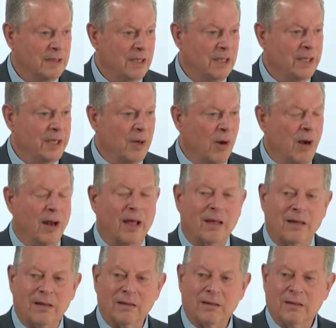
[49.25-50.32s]
in the
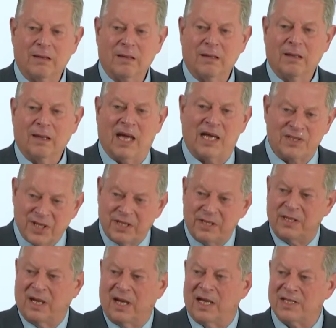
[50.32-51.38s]
Arctic as it
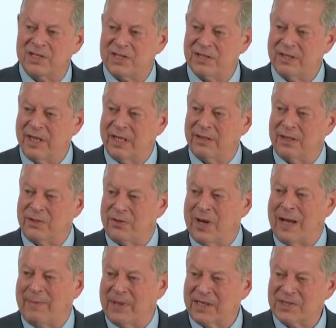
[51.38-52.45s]
does in the
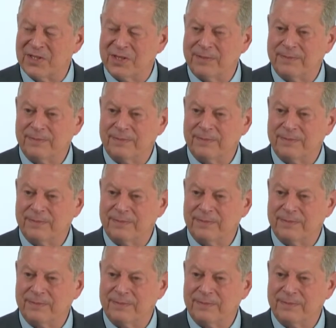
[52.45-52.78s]
tropics.